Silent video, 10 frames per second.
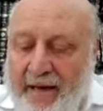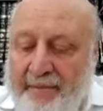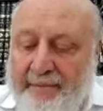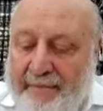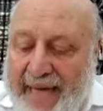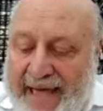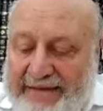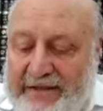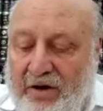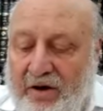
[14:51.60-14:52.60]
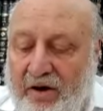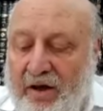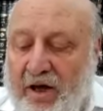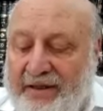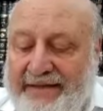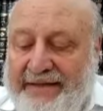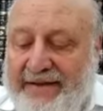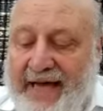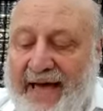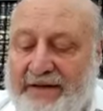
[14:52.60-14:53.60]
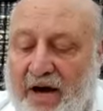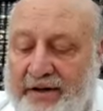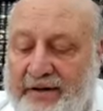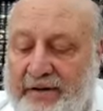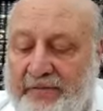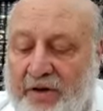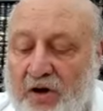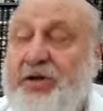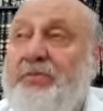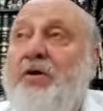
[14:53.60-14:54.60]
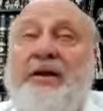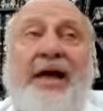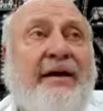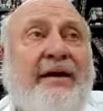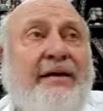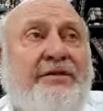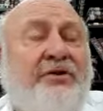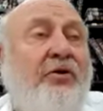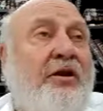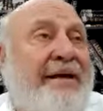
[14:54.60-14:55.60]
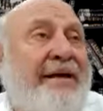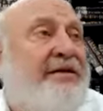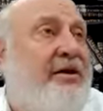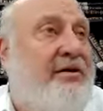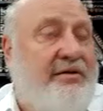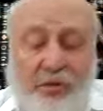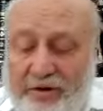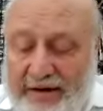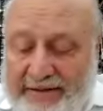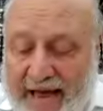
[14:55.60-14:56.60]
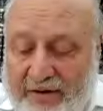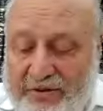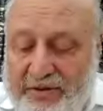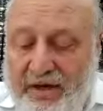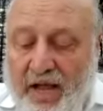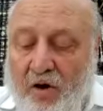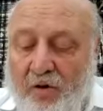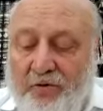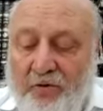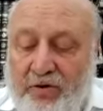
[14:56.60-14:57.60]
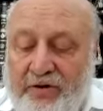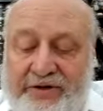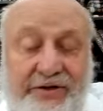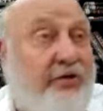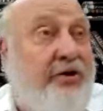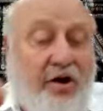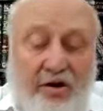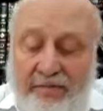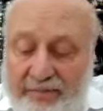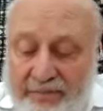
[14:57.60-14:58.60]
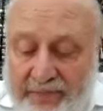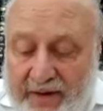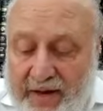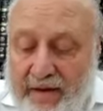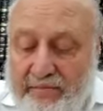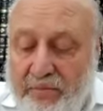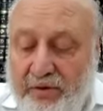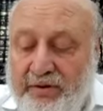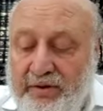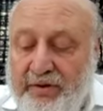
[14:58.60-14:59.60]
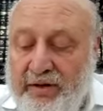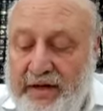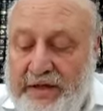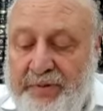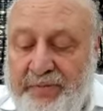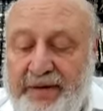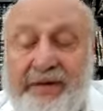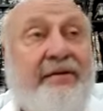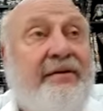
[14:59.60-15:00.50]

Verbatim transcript: Mace. Let's say the guy died it's no longer base; it's no longer his house, or no longer Sodcha. Mutter, he's permitted.